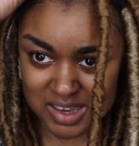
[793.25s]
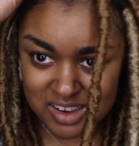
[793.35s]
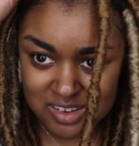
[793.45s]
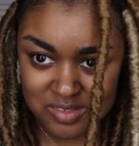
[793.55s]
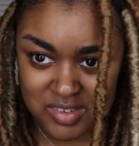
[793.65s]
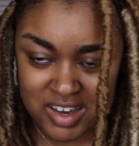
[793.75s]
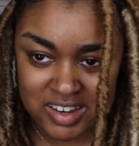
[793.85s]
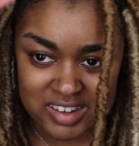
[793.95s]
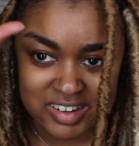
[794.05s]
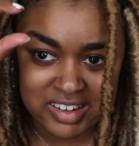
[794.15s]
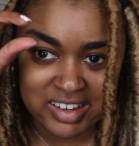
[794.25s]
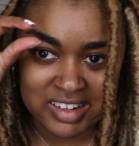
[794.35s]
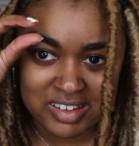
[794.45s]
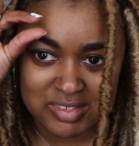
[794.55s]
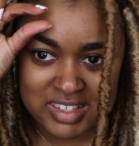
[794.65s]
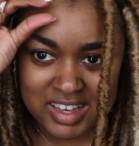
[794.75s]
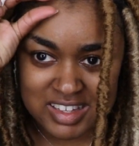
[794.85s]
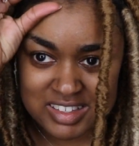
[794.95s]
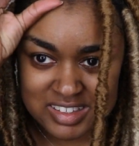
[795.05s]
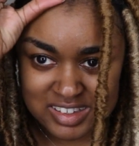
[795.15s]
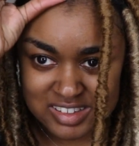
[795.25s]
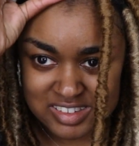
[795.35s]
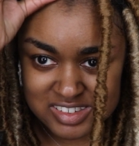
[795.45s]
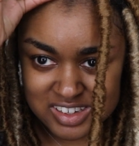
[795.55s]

hair on fire and it was like singed,